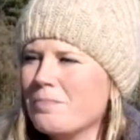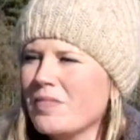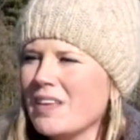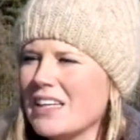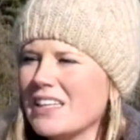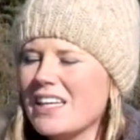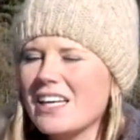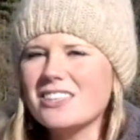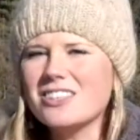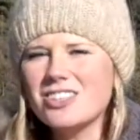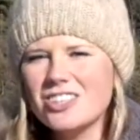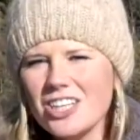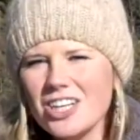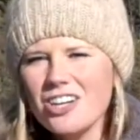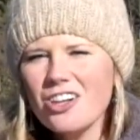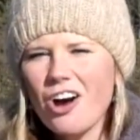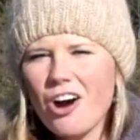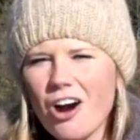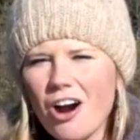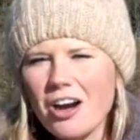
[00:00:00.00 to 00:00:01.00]
they
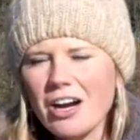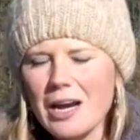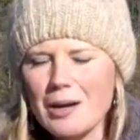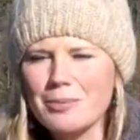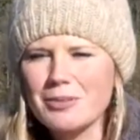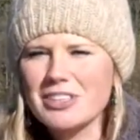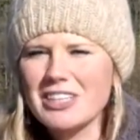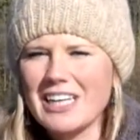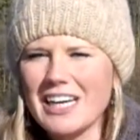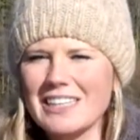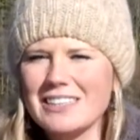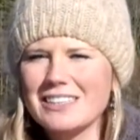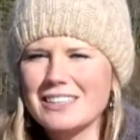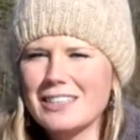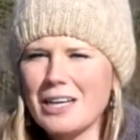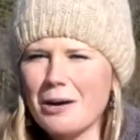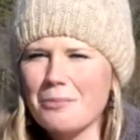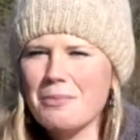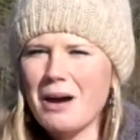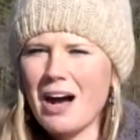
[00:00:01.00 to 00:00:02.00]
still are able to get
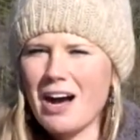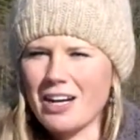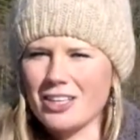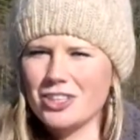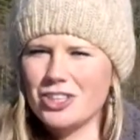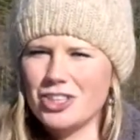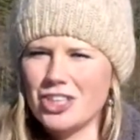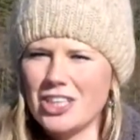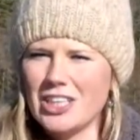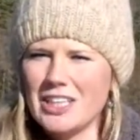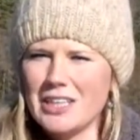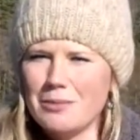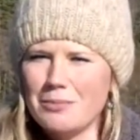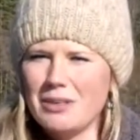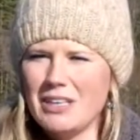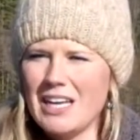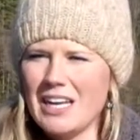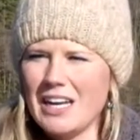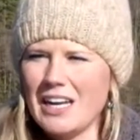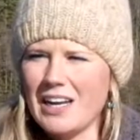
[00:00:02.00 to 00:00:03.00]
some oxygen in the
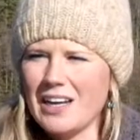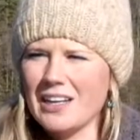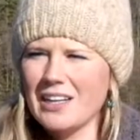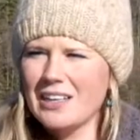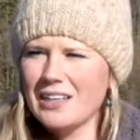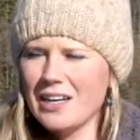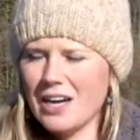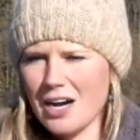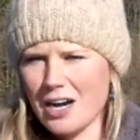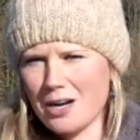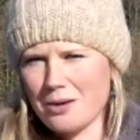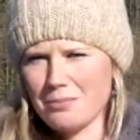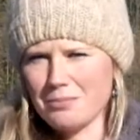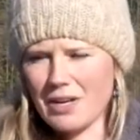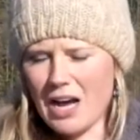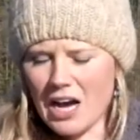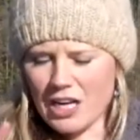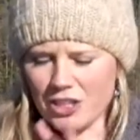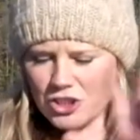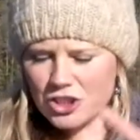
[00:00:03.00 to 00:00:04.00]
beginning.
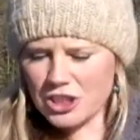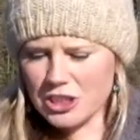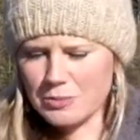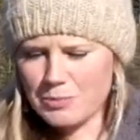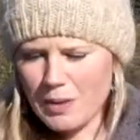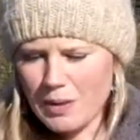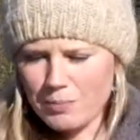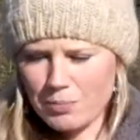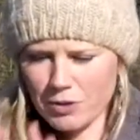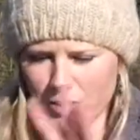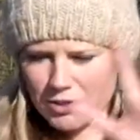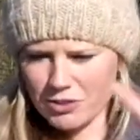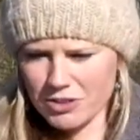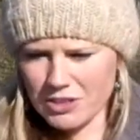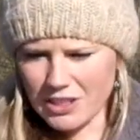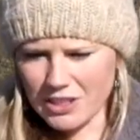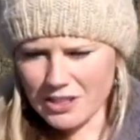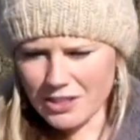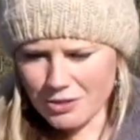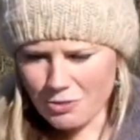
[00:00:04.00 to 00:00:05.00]
Oxygen is being produced
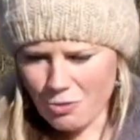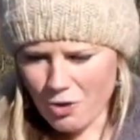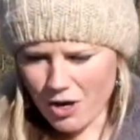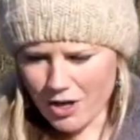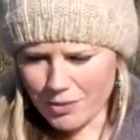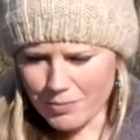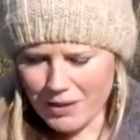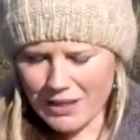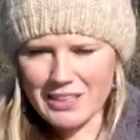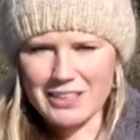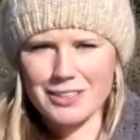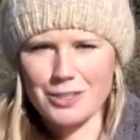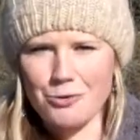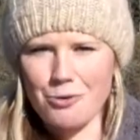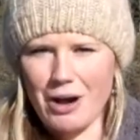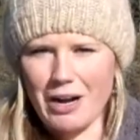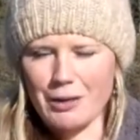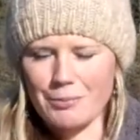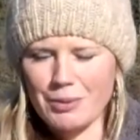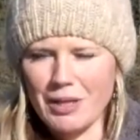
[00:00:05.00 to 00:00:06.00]
into the water by these
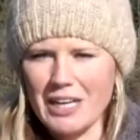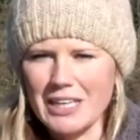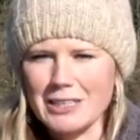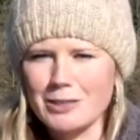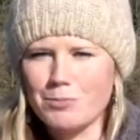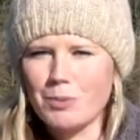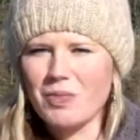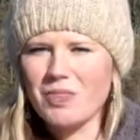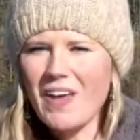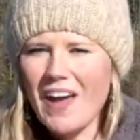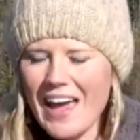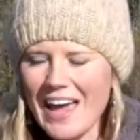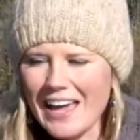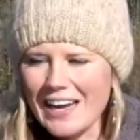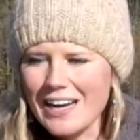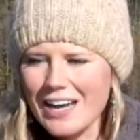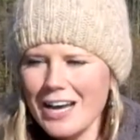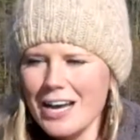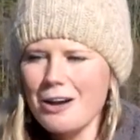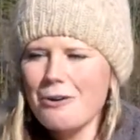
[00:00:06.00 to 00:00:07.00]
aquatic plants. But
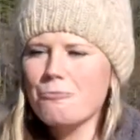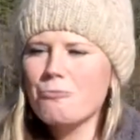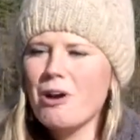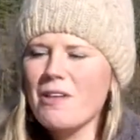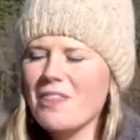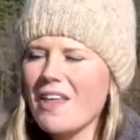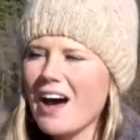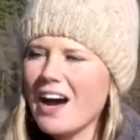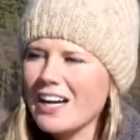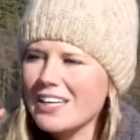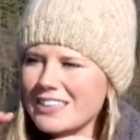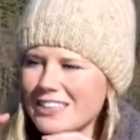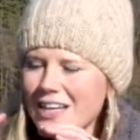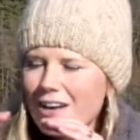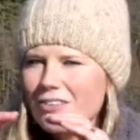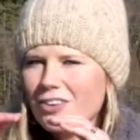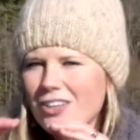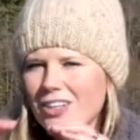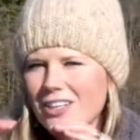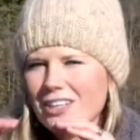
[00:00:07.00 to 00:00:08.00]
then when the ice
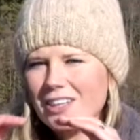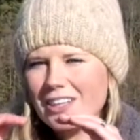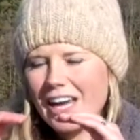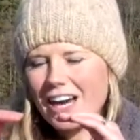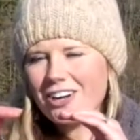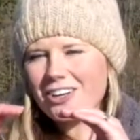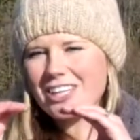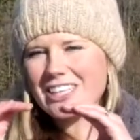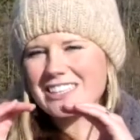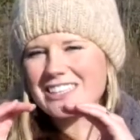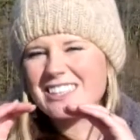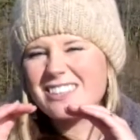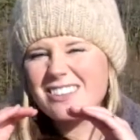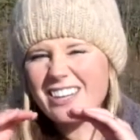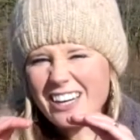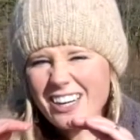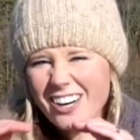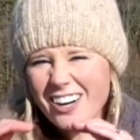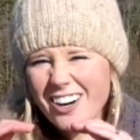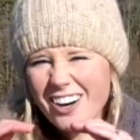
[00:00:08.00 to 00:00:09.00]
layer gets
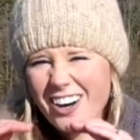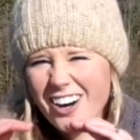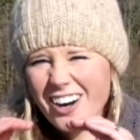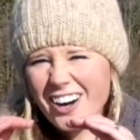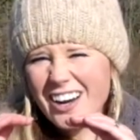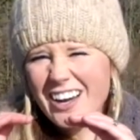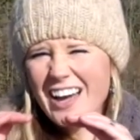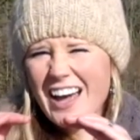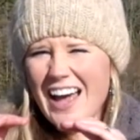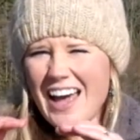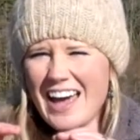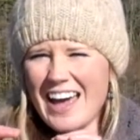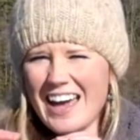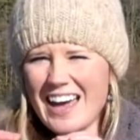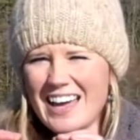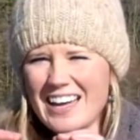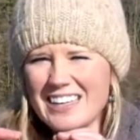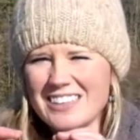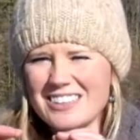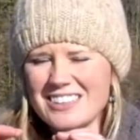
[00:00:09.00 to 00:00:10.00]
thicker
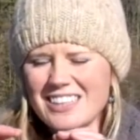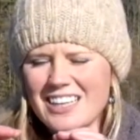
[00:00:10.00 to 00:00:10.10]
and